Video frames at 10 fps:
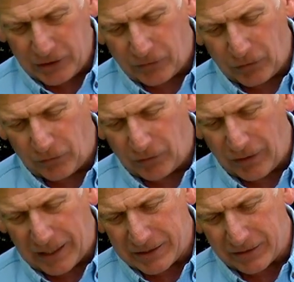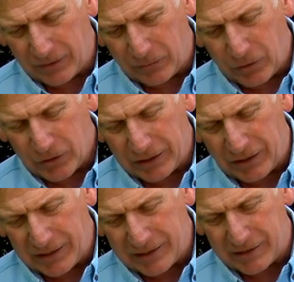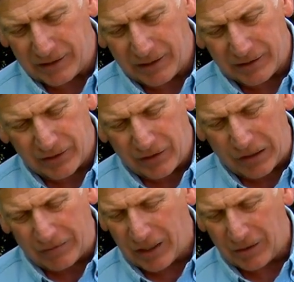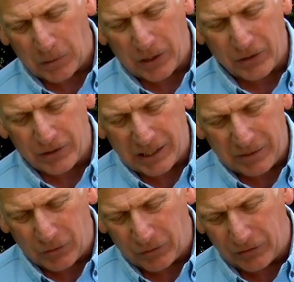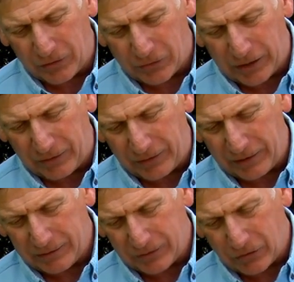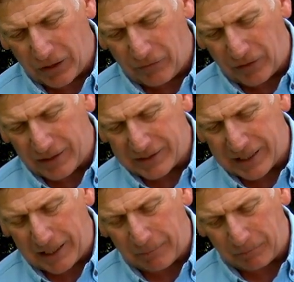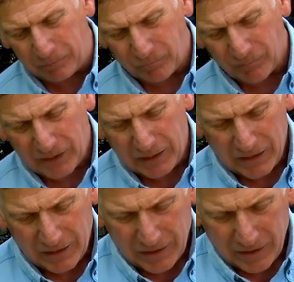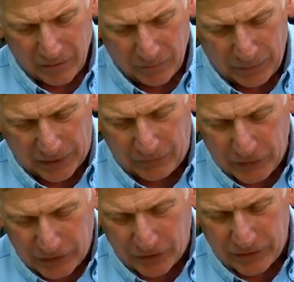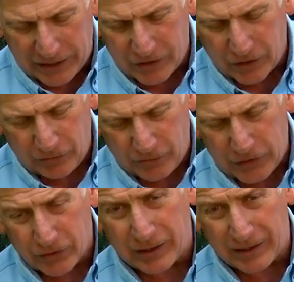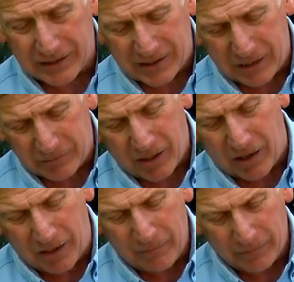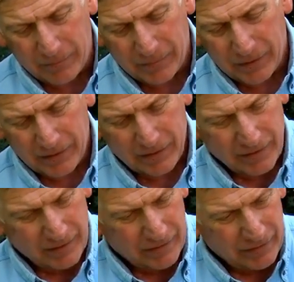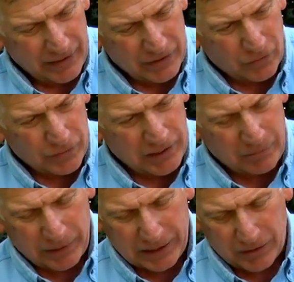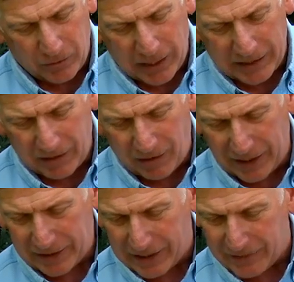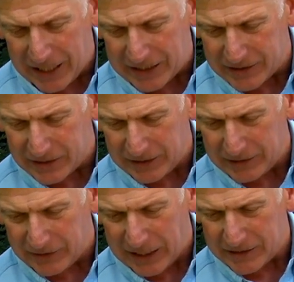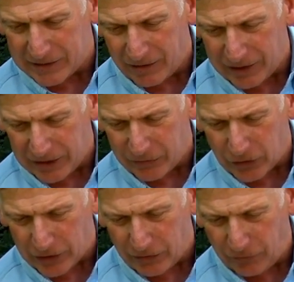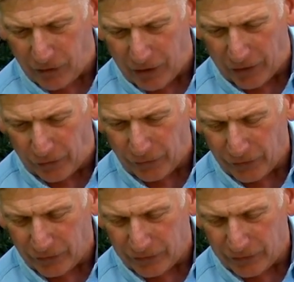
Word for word: use four flies on a washing line uh, scenario. I won't use any more than three on a dry fly setup. But if you do get two fish on at the same time, this obviously being your main line, and that's the, that's the line you've got your fly on.